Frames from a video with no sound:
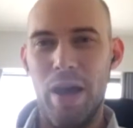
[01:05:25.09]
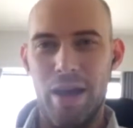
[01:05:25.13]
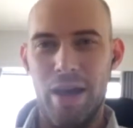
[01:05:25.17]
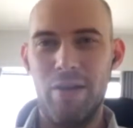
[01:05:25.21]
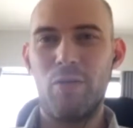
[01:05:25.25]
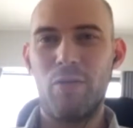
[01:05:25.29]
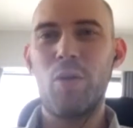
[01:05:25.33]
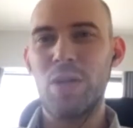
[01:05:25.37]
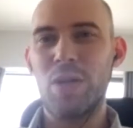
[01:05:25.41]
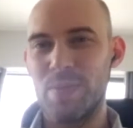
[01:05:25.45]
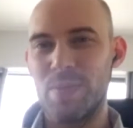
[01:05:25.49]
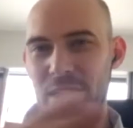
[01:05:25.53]
Of
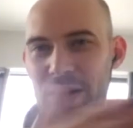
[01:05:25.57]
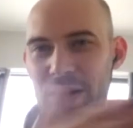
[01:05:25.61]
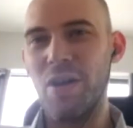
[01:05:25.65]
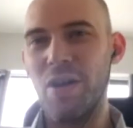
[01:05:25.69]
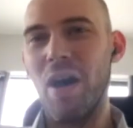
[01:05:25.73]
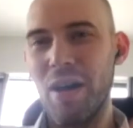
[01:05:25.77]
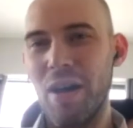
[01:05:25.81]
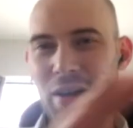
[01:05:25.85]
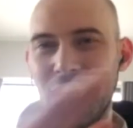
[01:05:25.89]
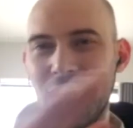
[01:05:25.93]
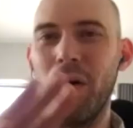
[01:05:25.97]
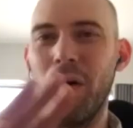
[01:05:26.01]
course, my
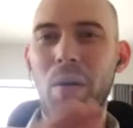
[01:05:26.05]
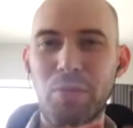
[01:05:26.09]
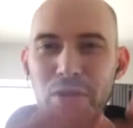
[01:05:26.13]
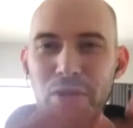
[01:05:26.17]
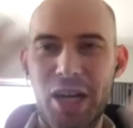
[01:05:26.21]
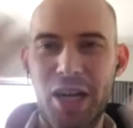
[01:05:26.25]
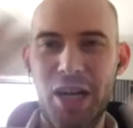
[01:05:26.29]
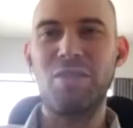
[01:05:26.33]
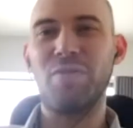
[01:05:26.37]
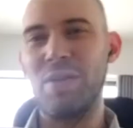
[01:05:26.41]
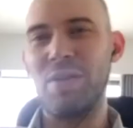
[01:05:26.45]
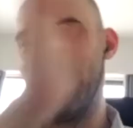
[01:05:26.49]
dog,
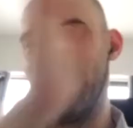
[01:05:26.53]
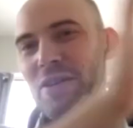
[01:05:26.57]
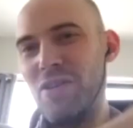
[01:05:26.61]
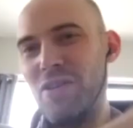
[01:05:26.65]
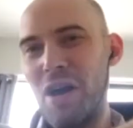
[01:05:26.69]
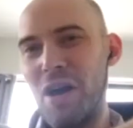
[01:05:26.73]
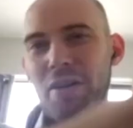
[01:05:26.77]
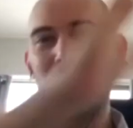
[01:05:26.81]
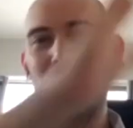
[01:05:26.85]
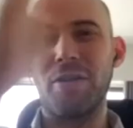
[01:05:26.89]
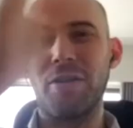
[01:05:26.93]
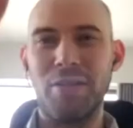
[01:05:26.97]
objectively my
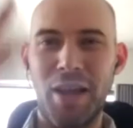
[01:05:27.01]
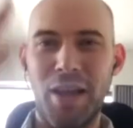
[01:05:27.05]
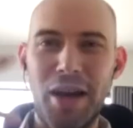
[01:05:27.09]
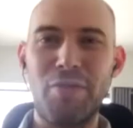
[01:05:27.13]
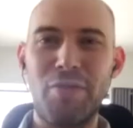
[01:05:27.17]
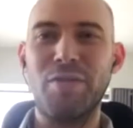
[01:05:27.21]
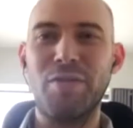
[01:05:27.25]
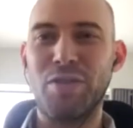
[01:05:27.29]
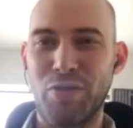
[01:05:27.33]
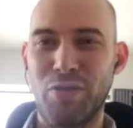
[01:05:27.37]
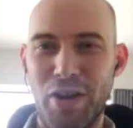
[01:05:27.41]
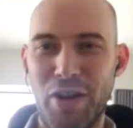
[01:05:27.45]
daughter and life
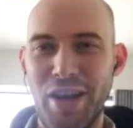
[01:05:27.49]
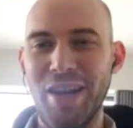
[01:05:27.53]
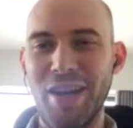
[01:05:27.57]
is great.